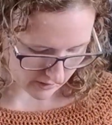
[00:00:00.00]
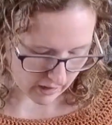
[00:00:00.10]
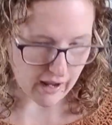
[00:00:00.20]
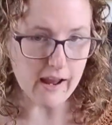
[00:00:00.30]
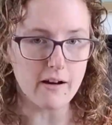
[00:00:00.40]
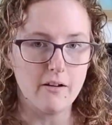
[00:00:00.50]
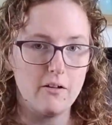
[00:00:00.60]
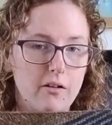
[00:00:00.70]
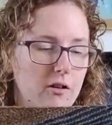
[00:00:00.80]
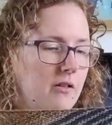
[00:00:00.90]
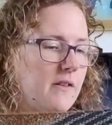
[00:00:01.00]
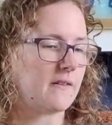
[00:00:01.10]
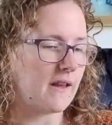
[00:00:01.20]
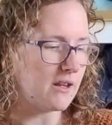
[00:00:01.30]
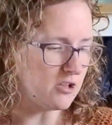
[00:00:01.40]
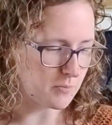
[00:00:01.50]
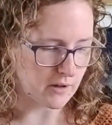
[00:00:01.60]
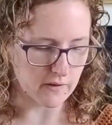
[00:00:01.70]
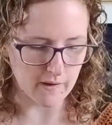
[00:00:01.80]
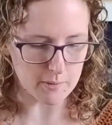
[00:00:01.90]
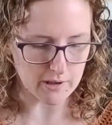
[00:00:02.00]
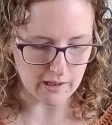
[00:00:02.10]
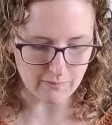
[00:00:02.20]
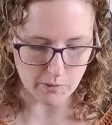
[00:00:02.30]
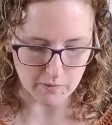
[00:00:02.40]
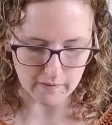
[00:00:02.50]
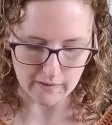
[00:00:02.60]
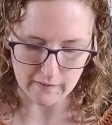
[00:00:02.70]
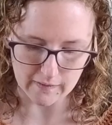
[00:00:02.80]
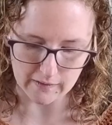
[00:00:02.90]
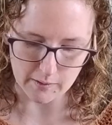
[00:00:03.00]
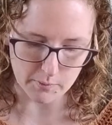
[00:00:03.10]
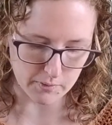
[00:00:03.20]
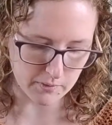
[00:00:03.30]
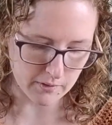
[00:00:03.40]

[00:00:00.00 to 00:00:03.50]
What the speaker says: tight on this edge because I believe it was a slipped